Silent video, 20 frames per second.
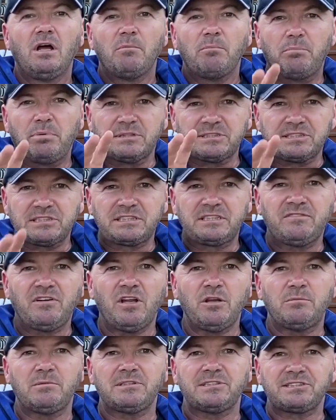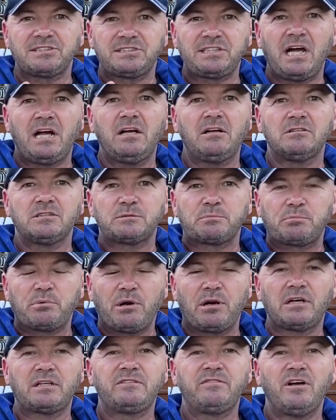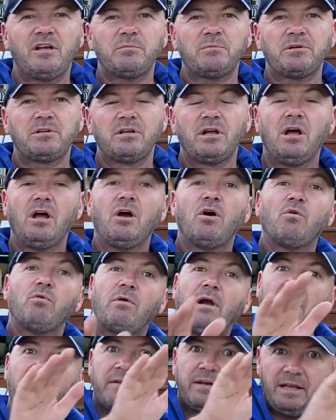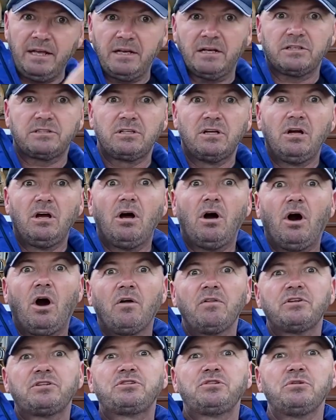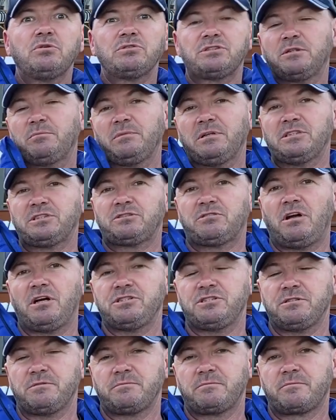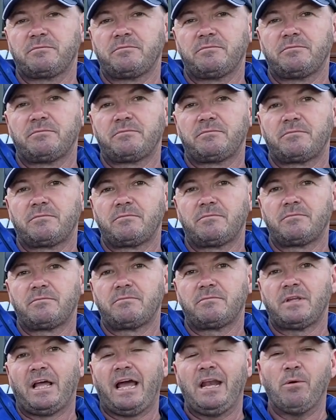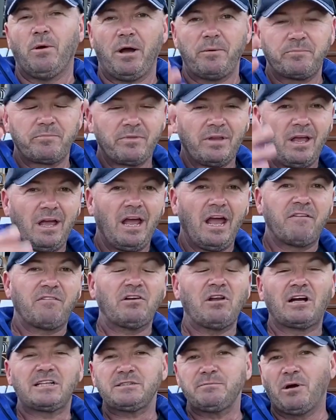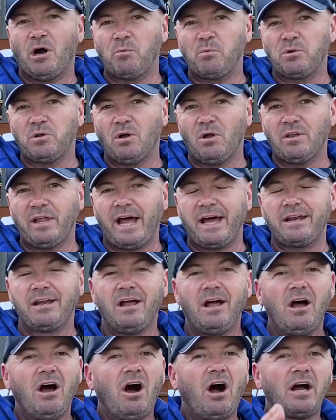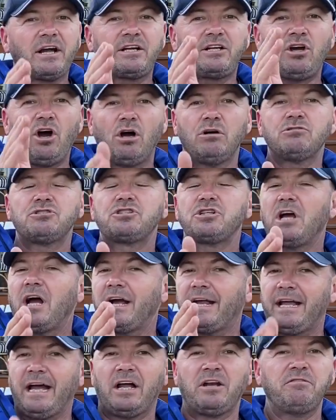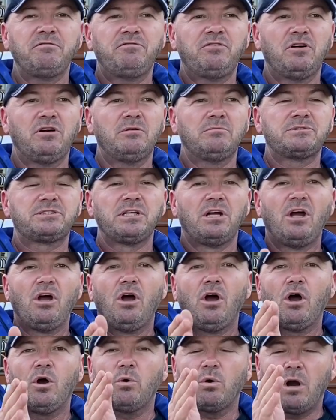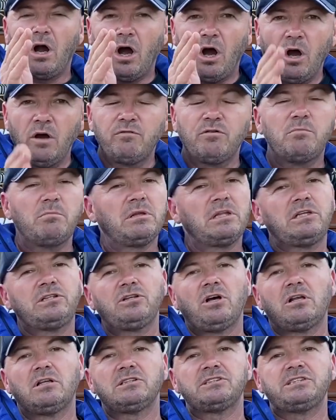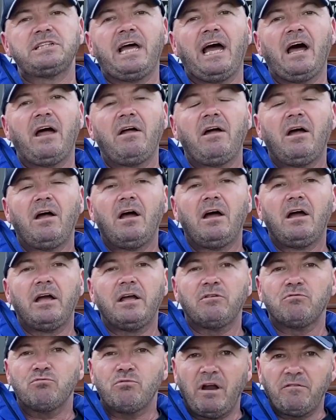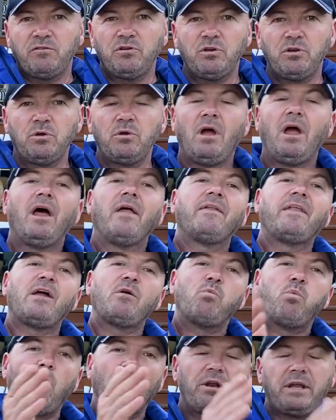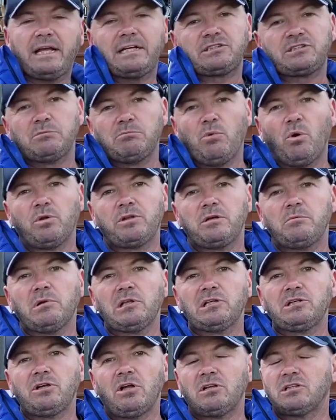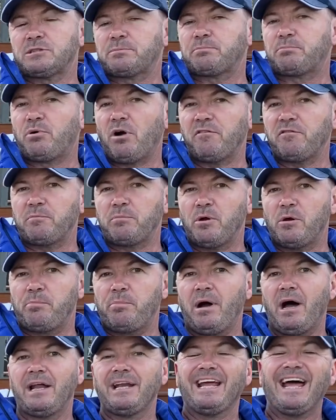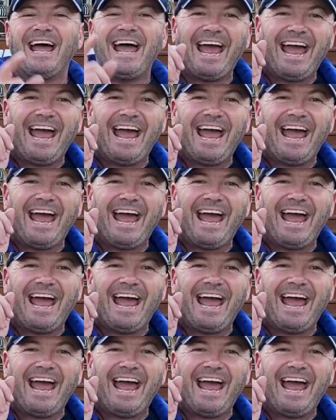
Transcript: Business development, sales, product development, rather than in it, on the tools administration. Anyway, if you'd like some help with all that, I coach accounting firms who are over $1 million now in revenue. They want to get to more than $1 million profit per partner